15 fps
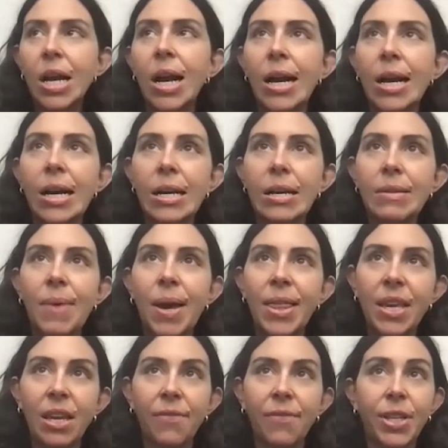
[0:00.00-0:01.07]
um, I
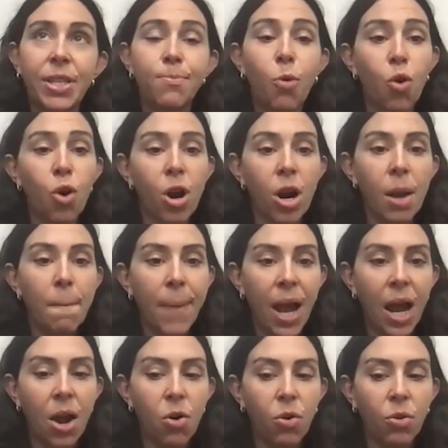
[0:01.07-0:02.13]
think if it's more
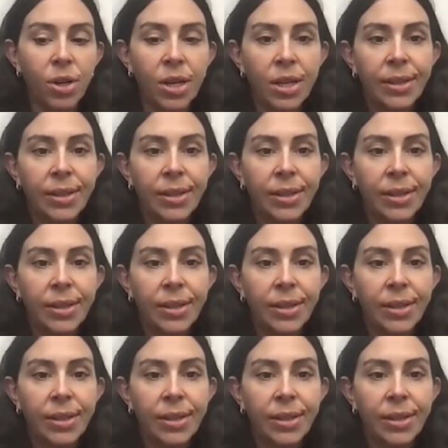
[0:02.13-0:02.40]
about